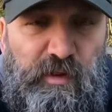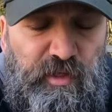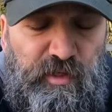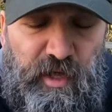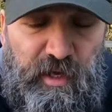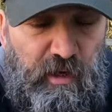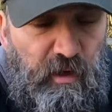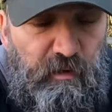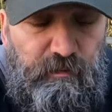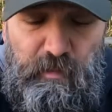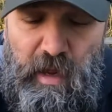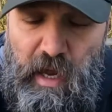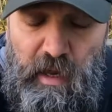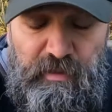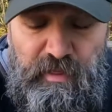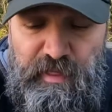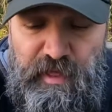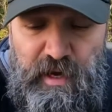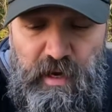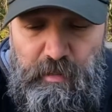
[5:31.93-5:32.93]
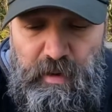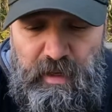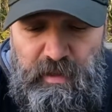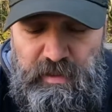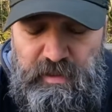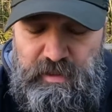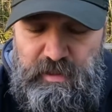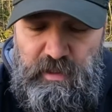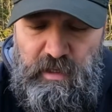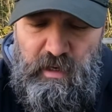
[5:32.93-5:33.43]
thicker and thinner
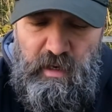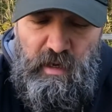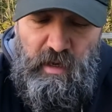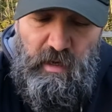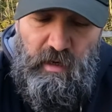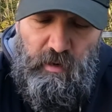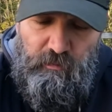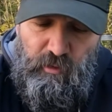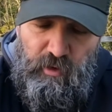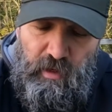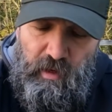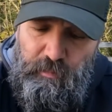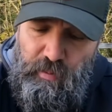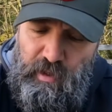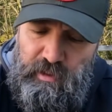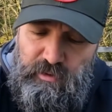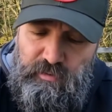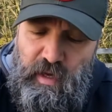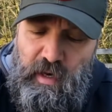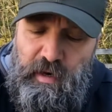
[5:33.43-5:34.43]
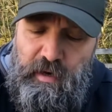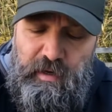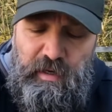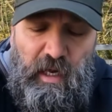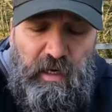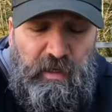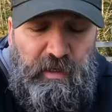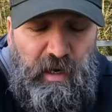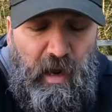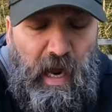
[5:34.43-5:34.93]
bits. I'm really impressed with
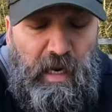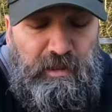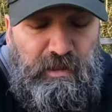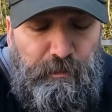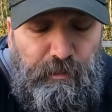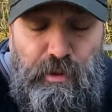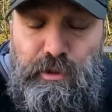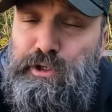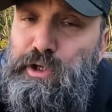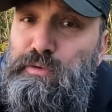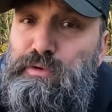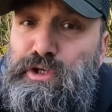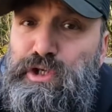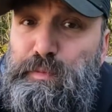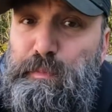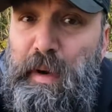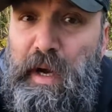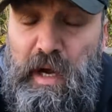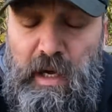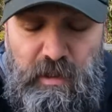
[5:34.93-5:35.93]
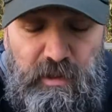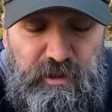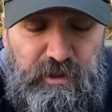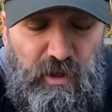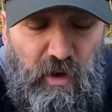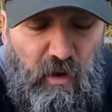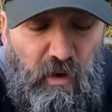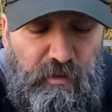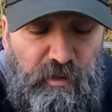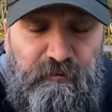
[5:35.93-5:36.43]
that, and to produce sparks
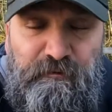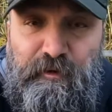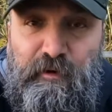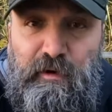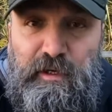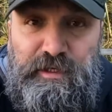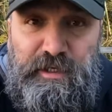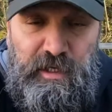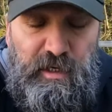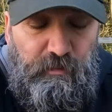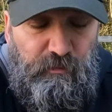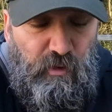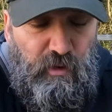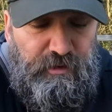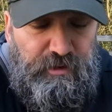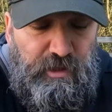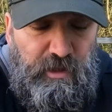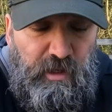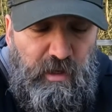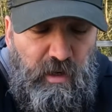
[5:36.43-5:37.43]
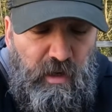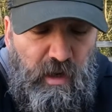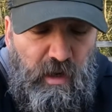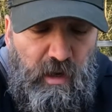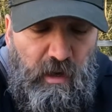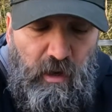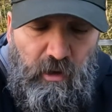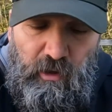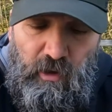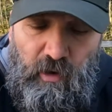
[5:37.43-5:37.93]
on the ferrocerium rod
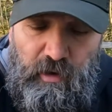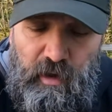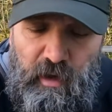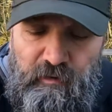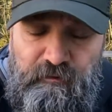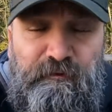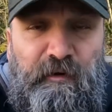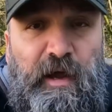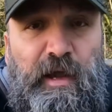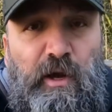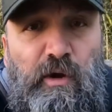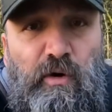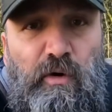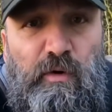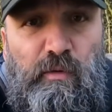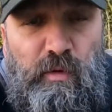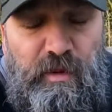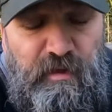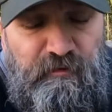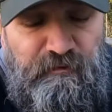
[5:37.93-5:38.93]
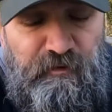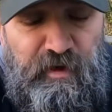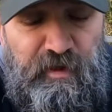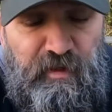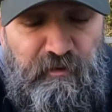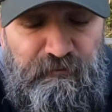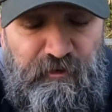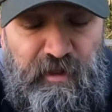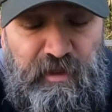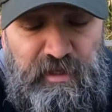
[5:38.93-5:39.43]
and got a fire going with the
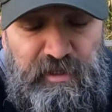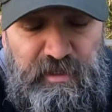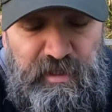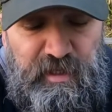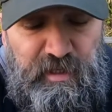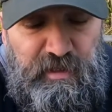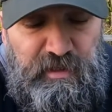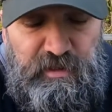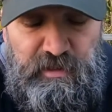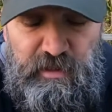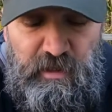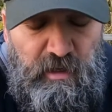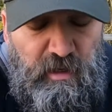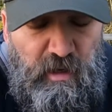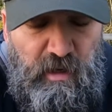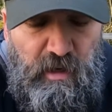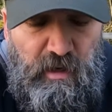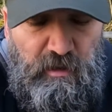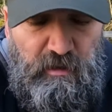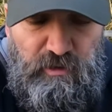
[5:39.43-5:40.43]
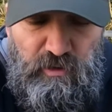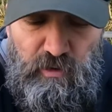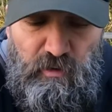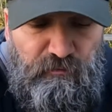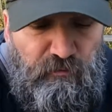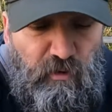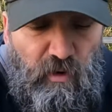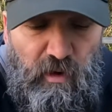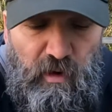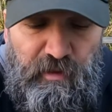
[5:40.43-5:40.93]
feather sticks. So
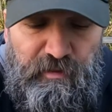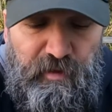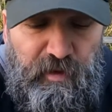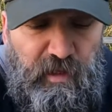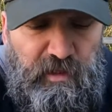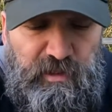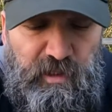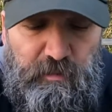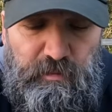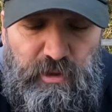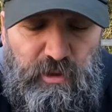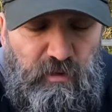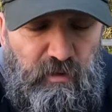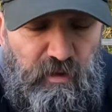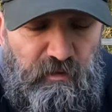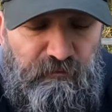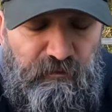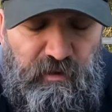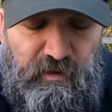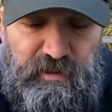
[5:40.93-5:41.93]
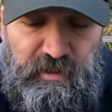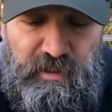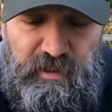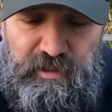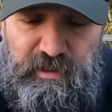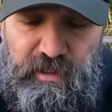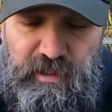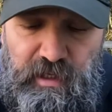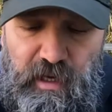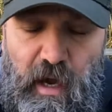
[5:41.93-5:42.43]
overall, I think it's absolutely
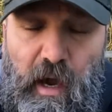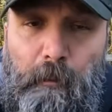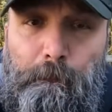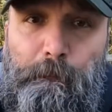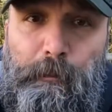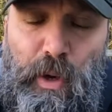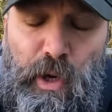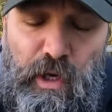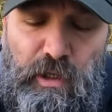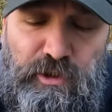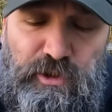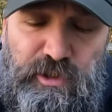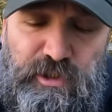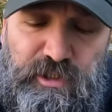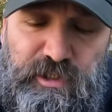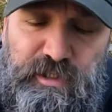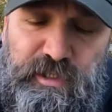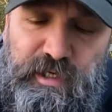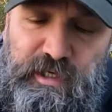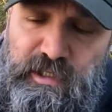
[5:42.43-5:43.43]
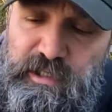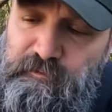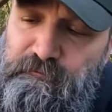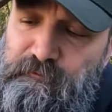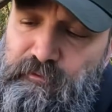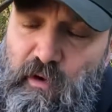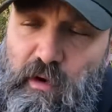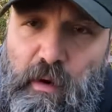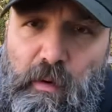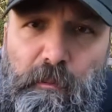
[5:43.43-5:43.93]
fantastic. I purchased this
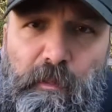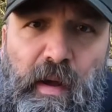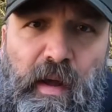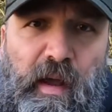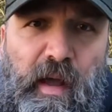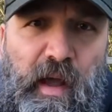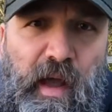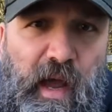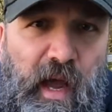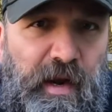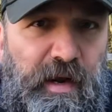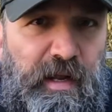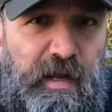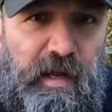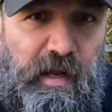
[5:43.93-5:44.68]
from Henny